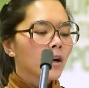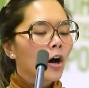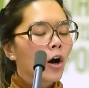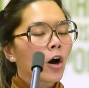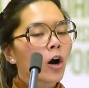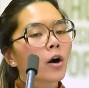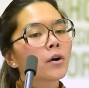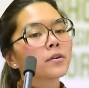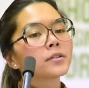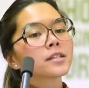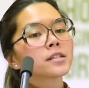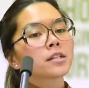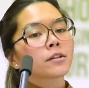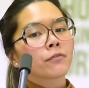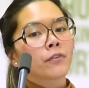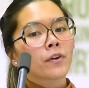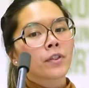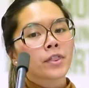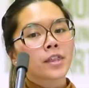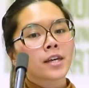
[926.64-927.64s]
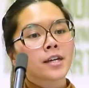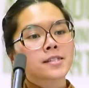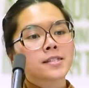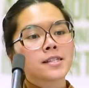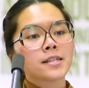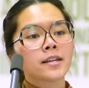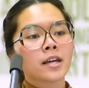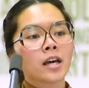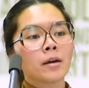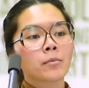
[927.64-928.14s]
All the different
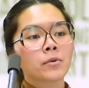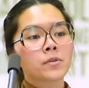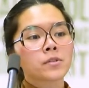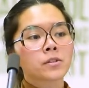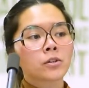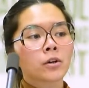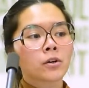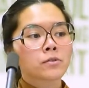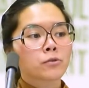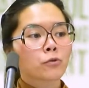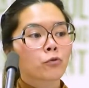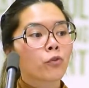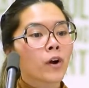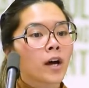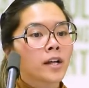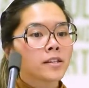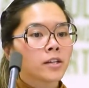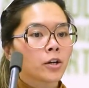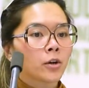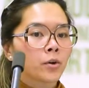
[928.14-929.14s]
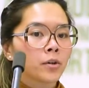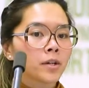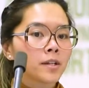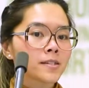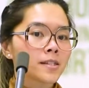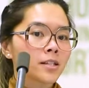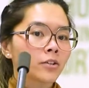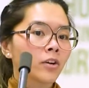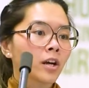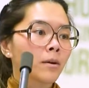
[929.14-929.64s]
Thirsty Camel stores run their own
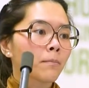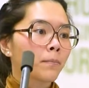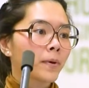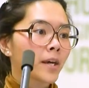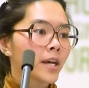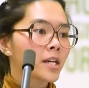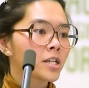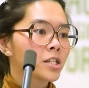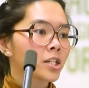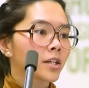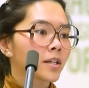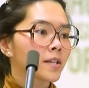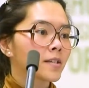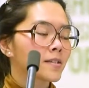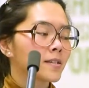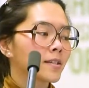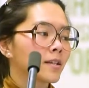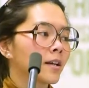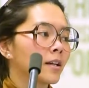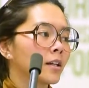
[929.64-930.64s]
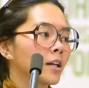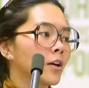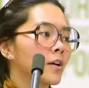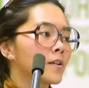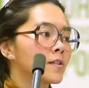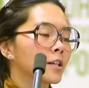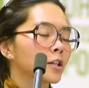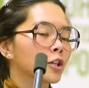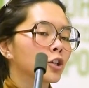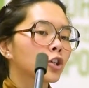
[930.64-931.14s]
Instagram pages, and there
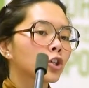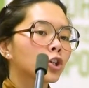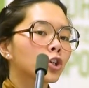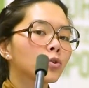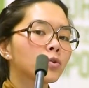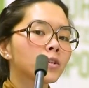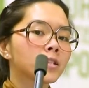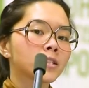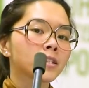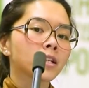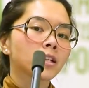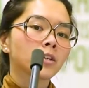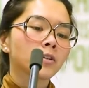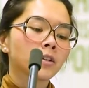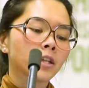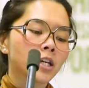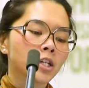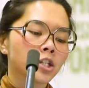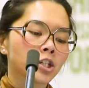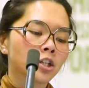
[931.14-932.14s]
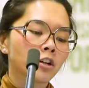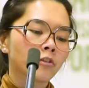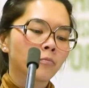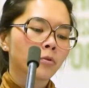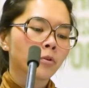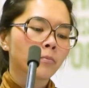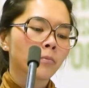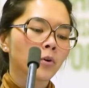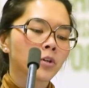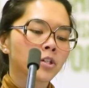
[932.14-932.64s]
is a huge circulation
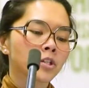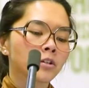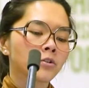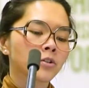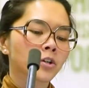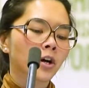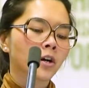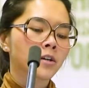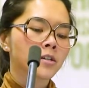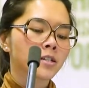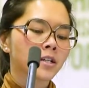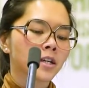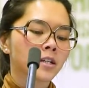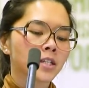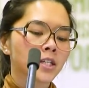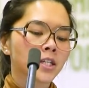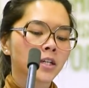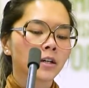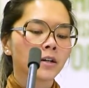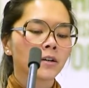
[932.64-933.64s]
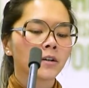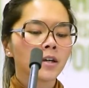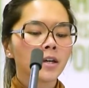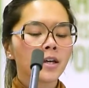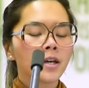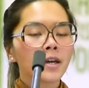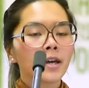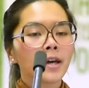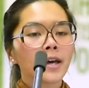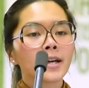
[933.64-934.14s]
of promotional content here,
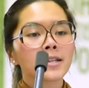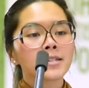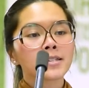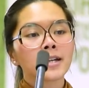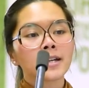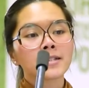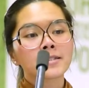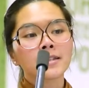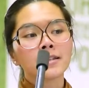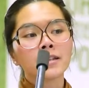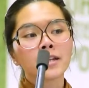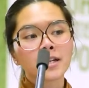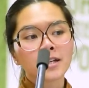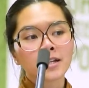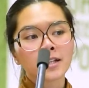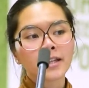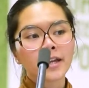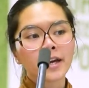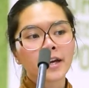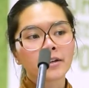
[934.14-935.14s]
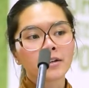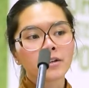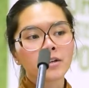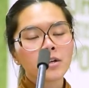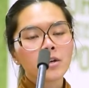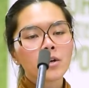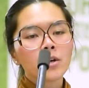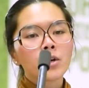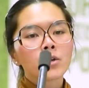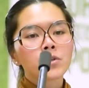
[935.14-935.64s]
as does Liquorland.
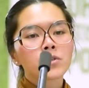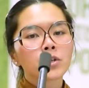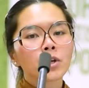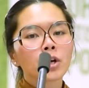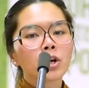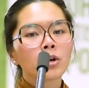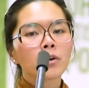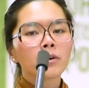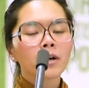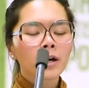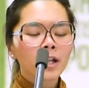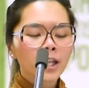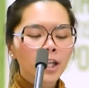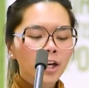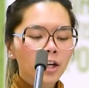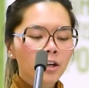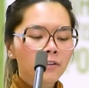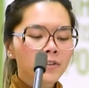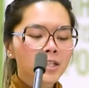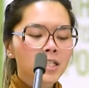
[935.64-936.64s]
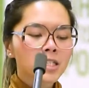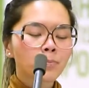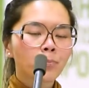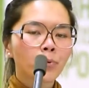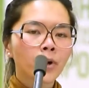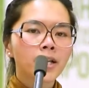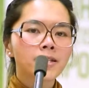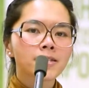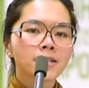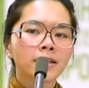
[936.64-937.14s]
So a lot of these
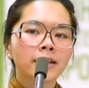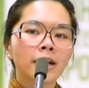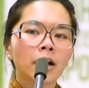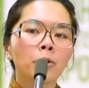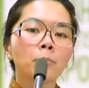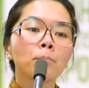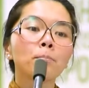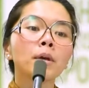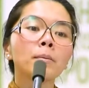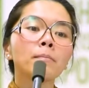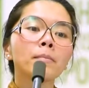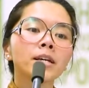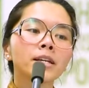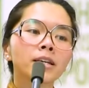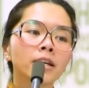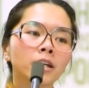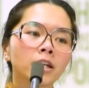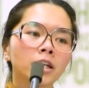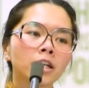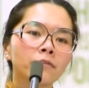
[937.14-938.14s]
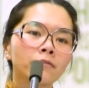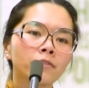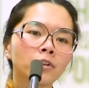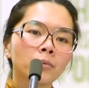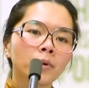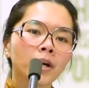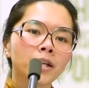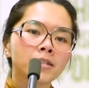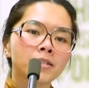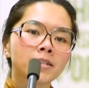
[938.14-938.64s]
brands are now mimicking
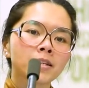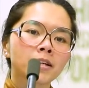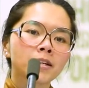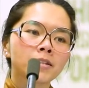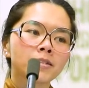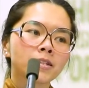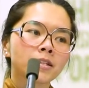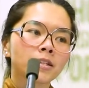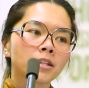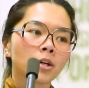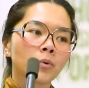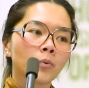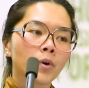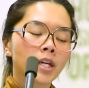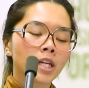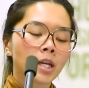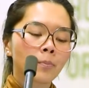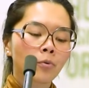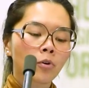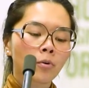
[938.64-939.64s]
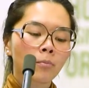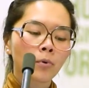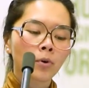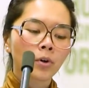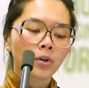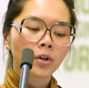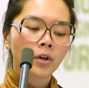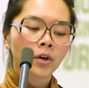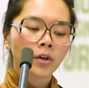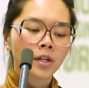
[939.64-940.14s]
influencers in the way they
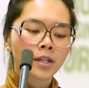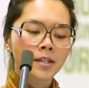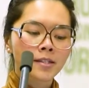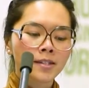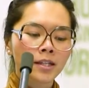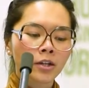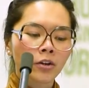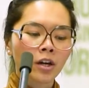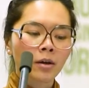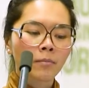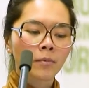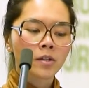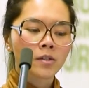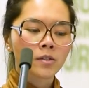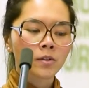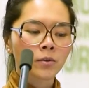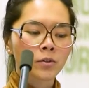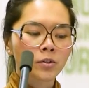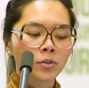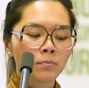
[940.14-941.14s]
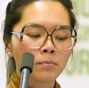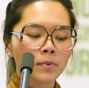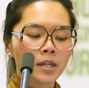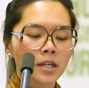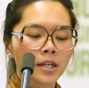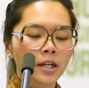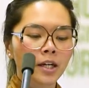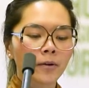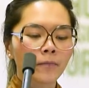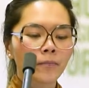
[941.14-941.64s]
promote on Instagram and social
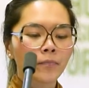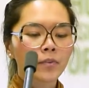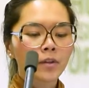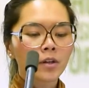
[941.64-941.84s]
media.